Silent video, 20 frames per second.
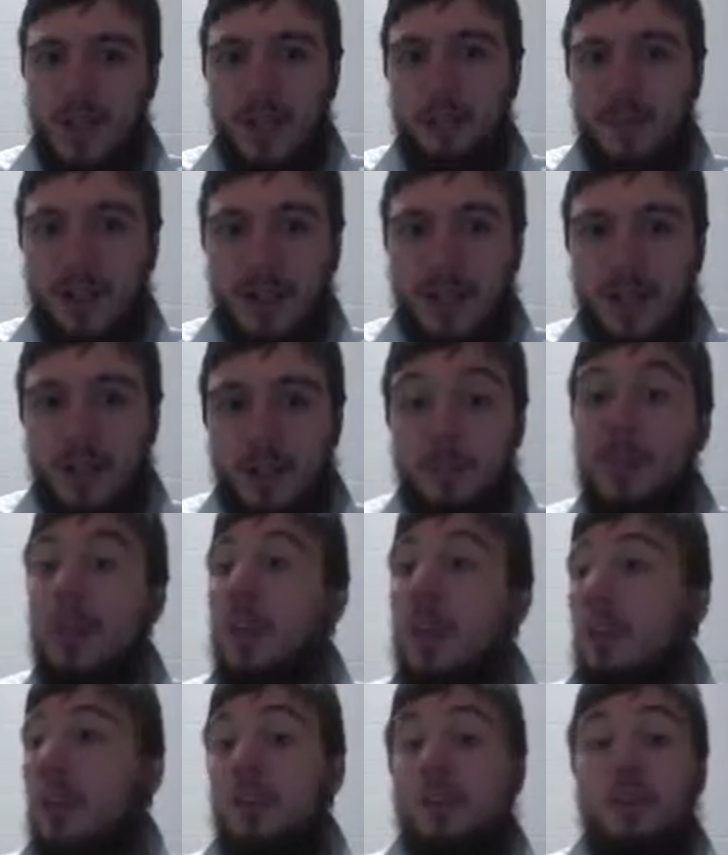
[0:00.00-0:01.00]
laughing at him.
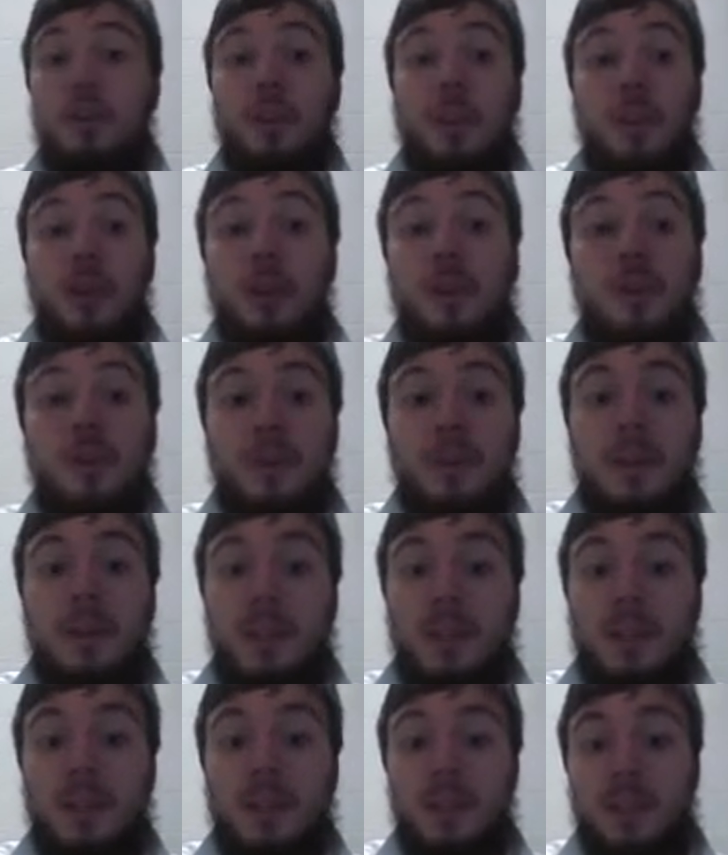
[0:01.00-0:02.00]
The song of
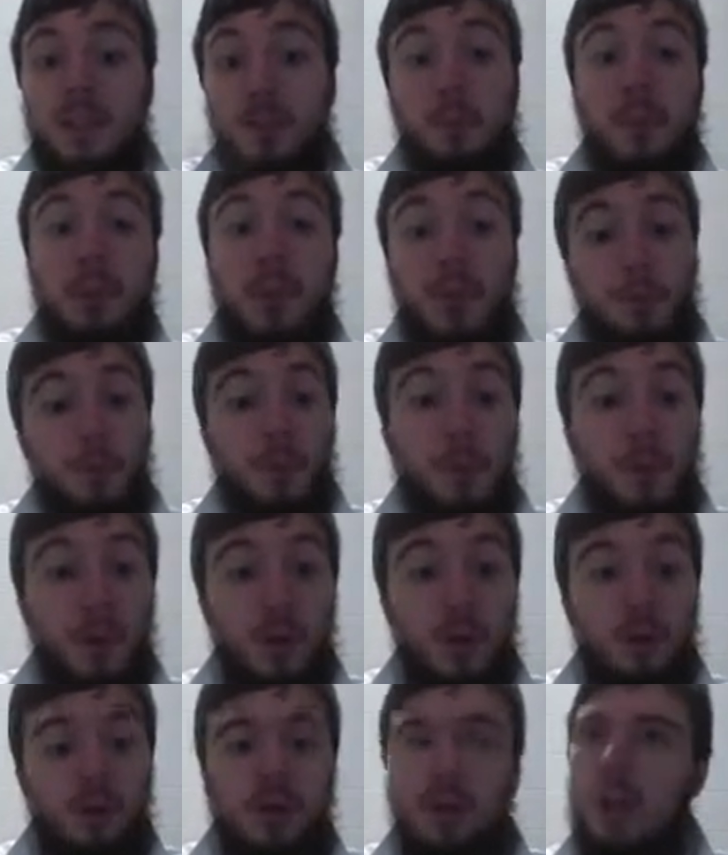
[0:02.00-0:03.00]
healing is played in
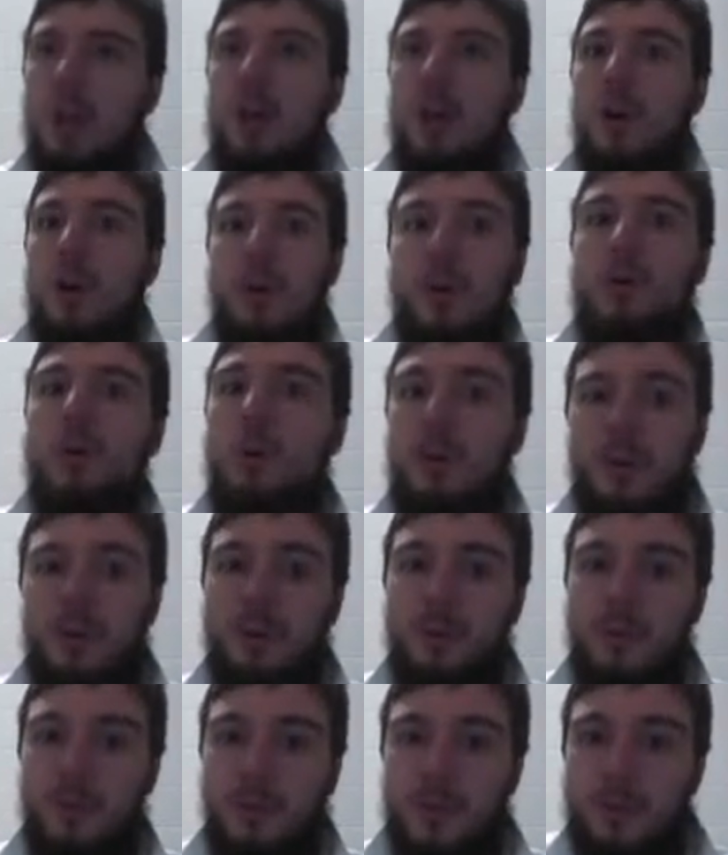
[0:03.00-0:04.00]
reverse. All sorts
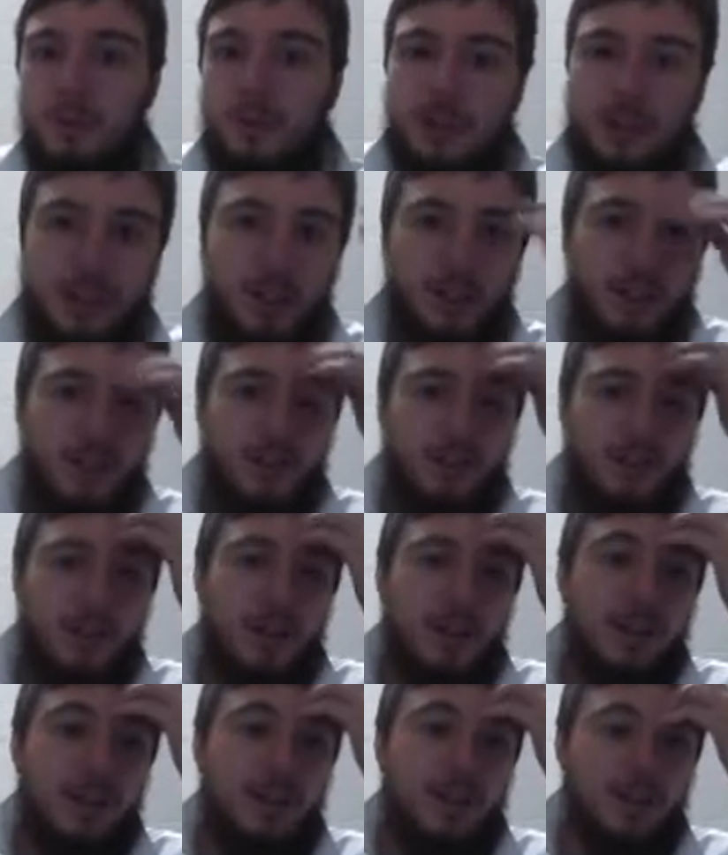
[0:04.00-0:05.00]
of fucked up shit. And in
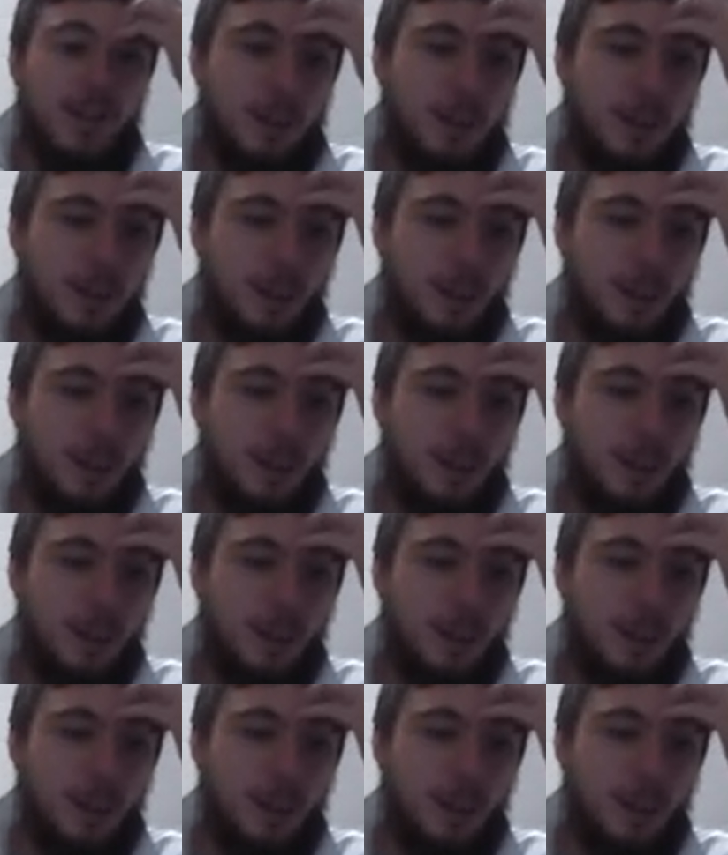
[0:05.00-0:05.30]
fact, some